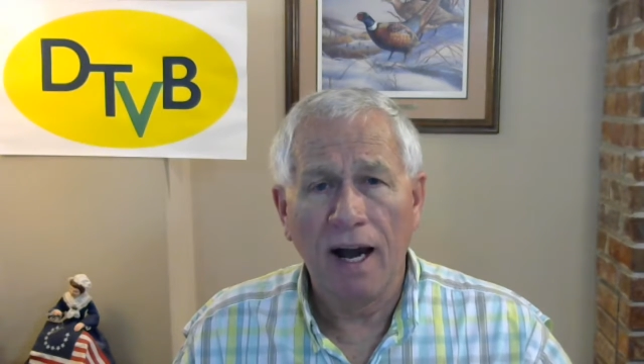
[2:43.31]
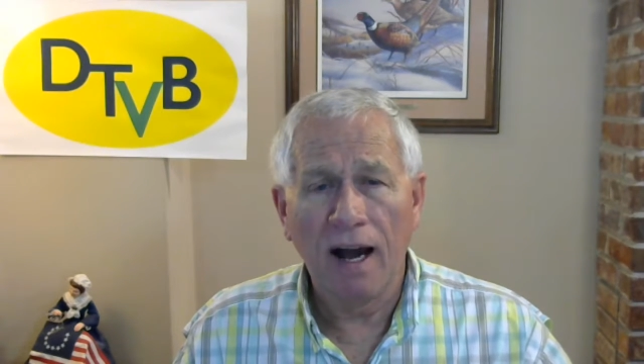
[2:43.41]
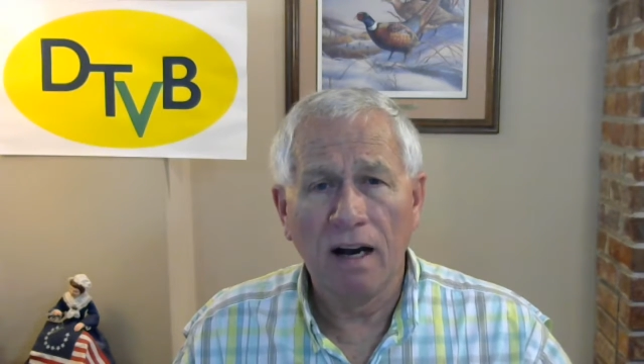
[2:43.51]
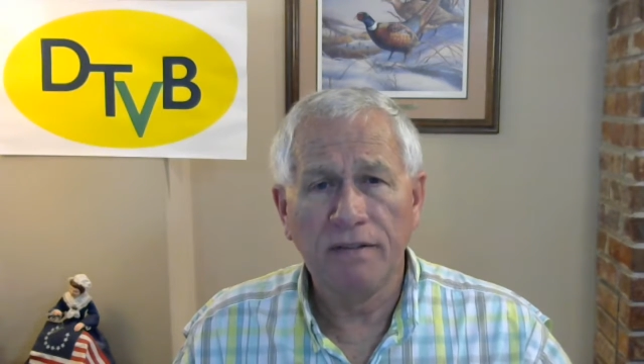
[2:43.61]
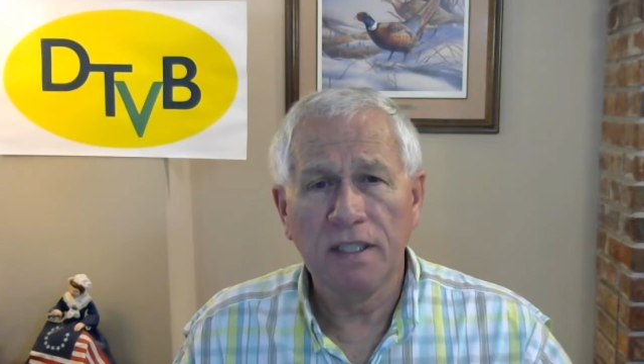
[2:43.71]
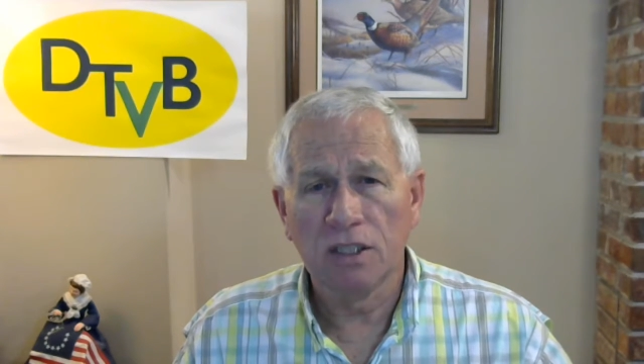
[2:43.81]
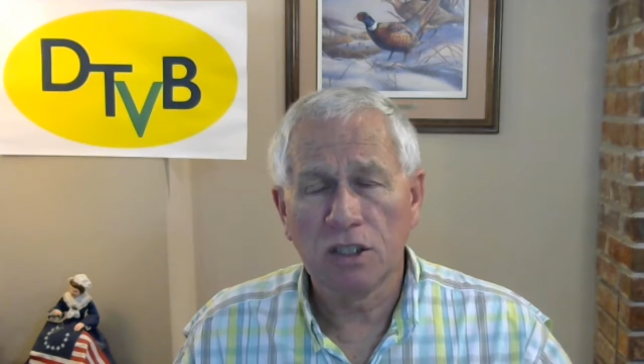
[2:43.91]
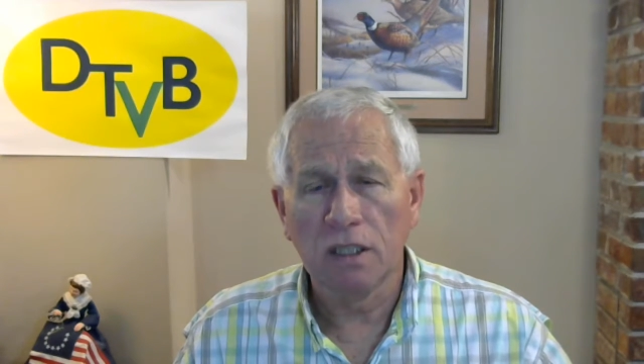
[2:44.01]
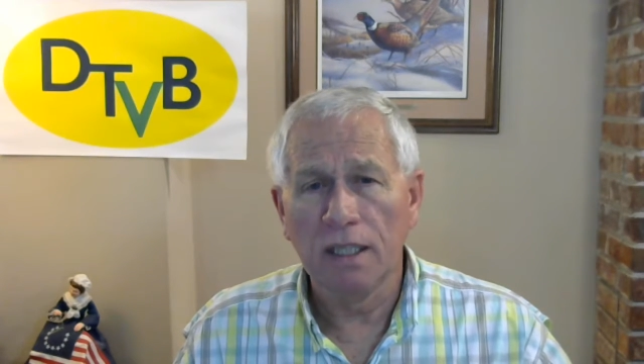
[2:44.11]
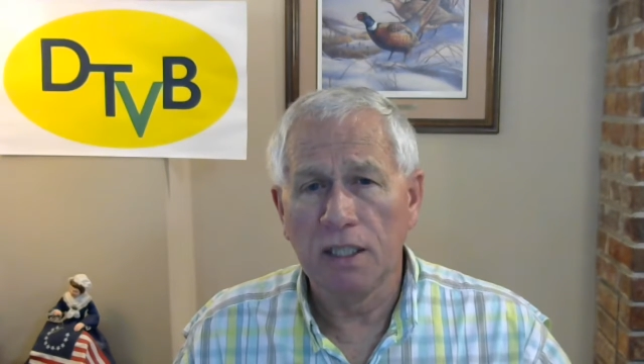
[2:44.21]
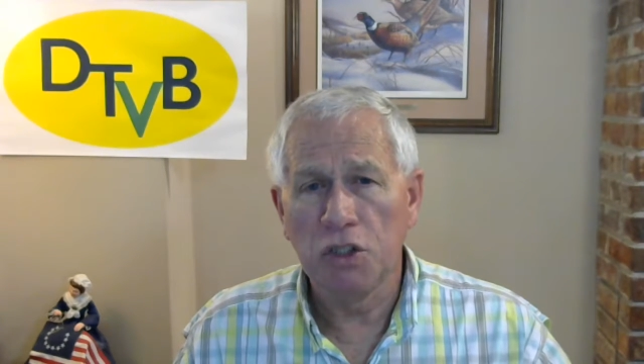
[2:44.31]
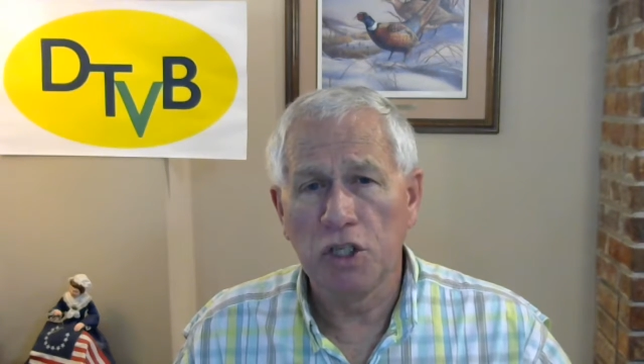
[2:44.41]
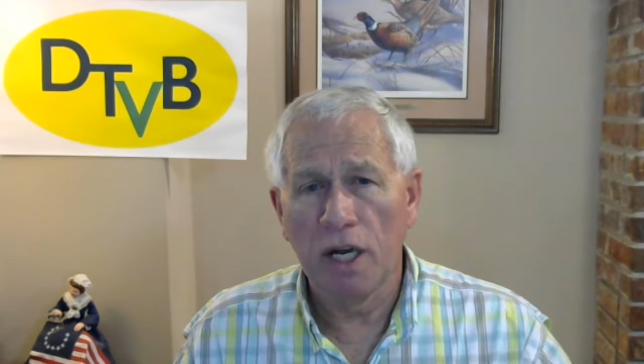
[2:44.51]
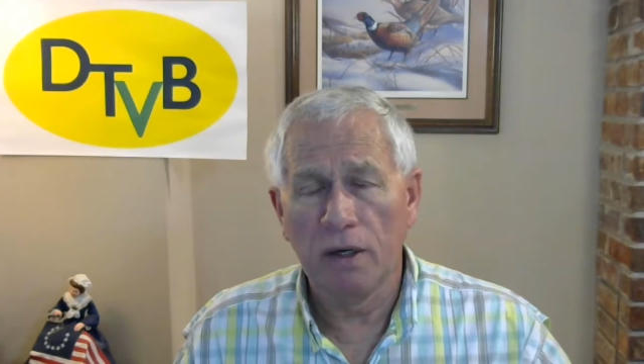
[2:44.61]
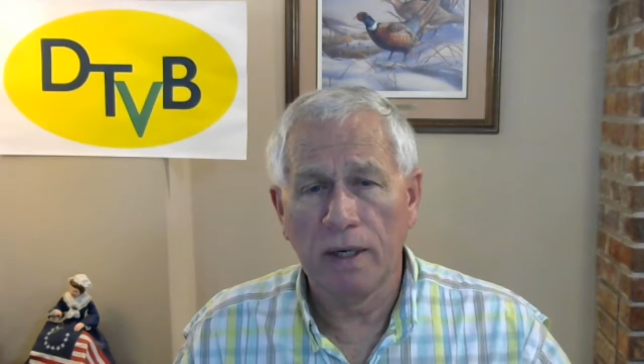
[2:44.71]
obviously
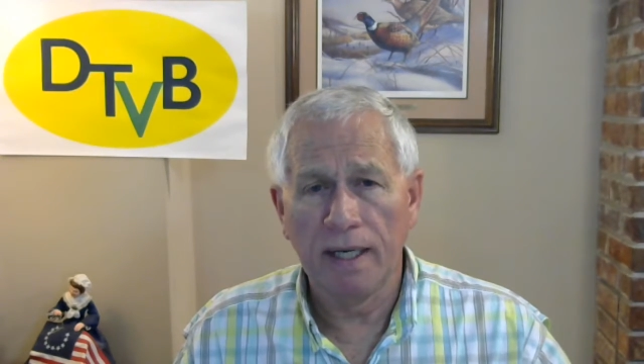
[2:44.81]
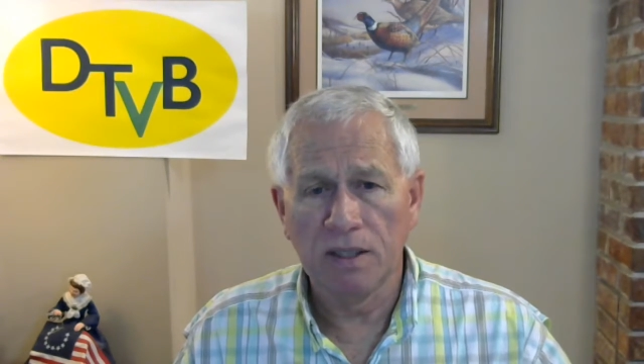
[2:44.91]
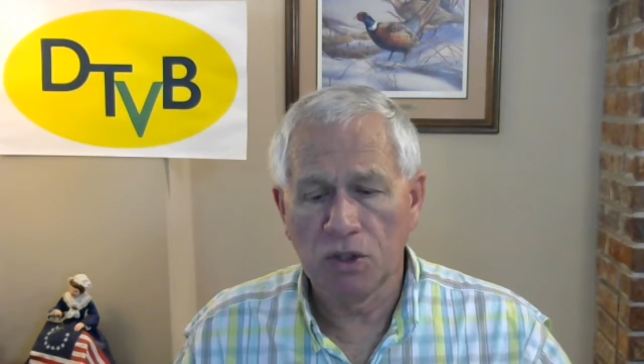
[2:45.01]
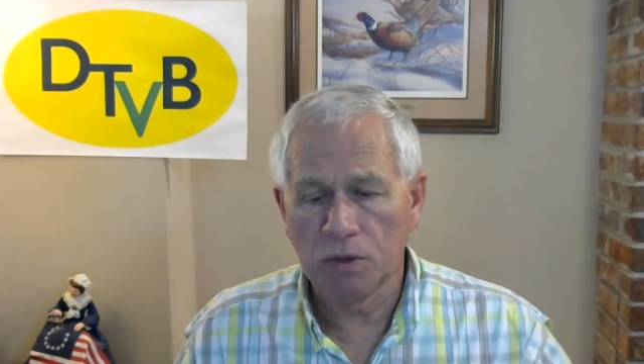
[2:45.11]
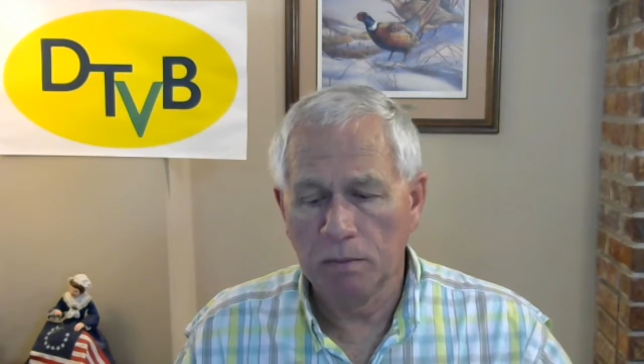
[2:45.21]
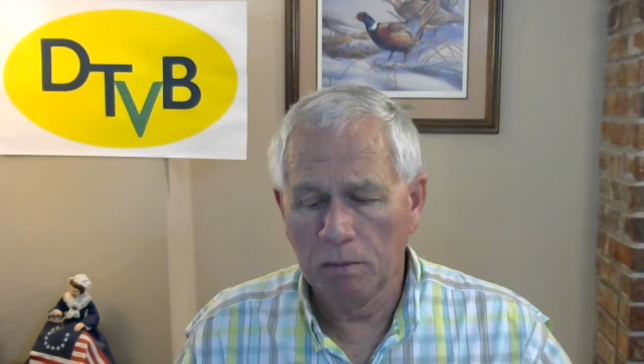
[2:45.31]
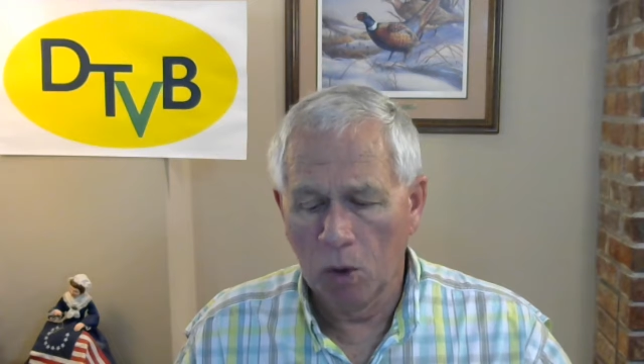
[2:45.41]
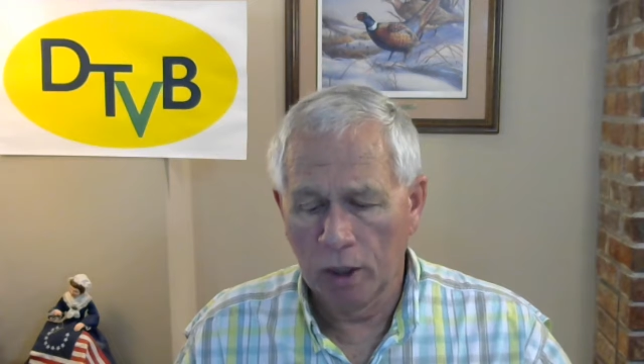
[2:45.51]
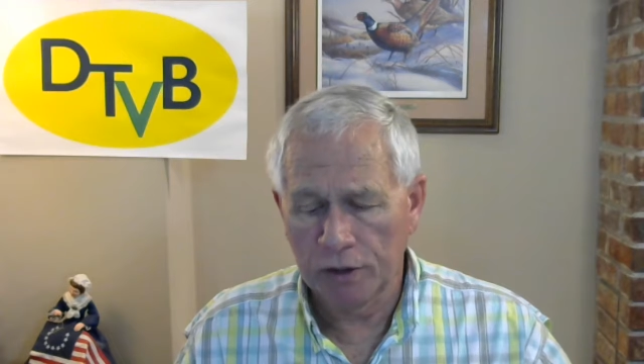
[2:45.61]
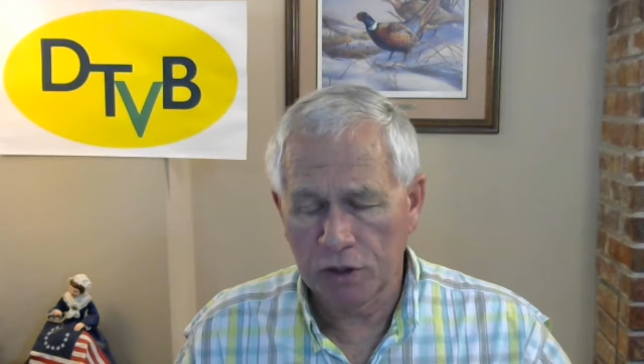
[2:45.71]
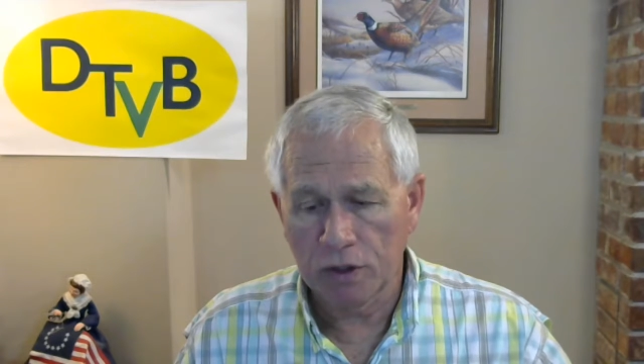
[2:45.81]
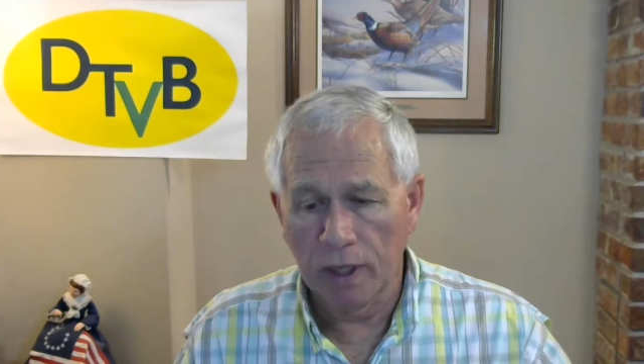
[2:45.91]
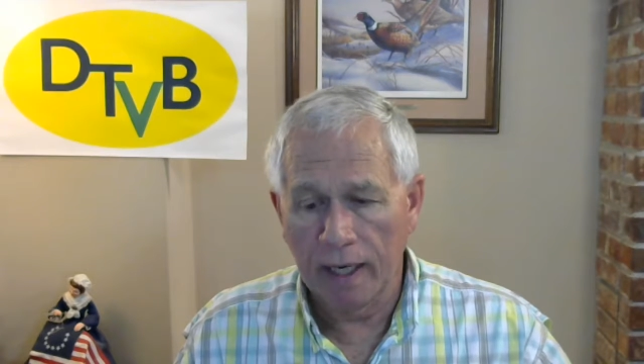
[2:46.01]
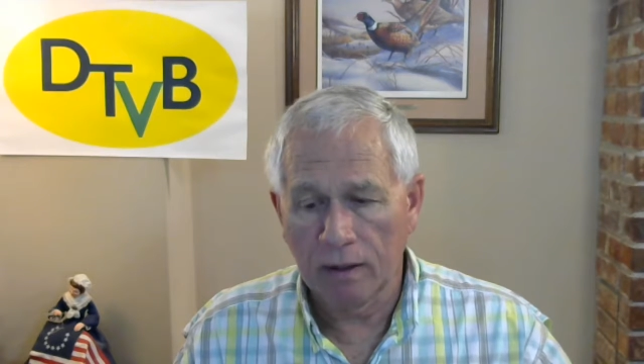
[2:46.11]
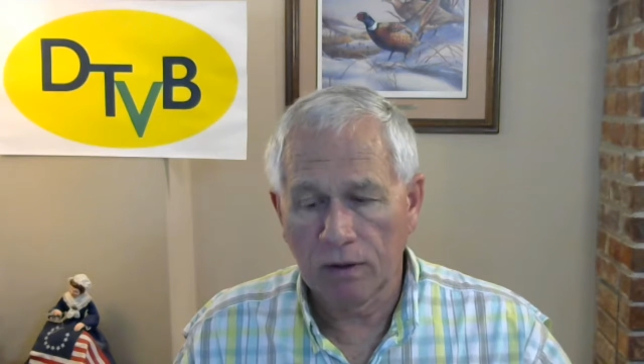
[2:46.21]
generates more
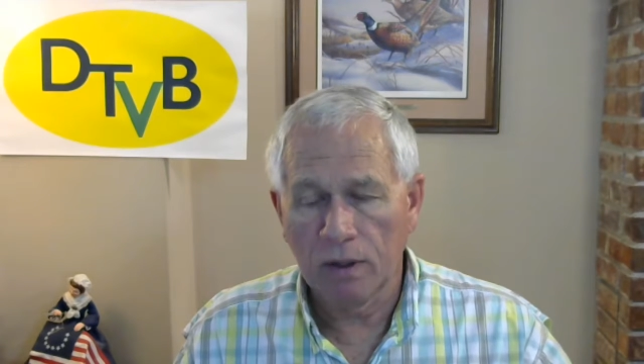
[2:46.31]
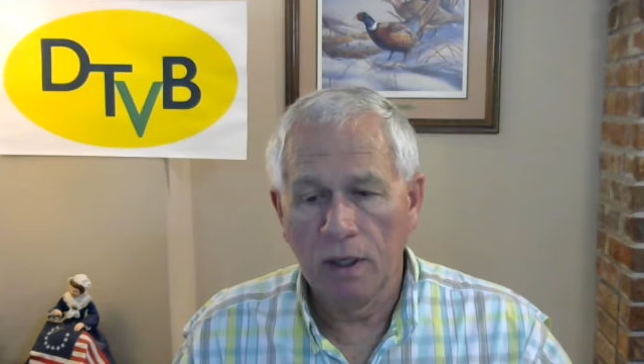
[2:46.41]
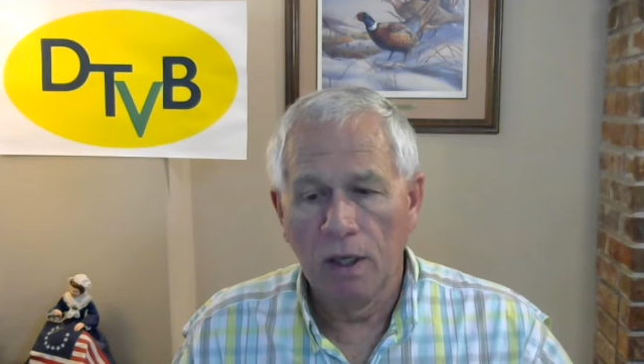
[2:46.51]
strength.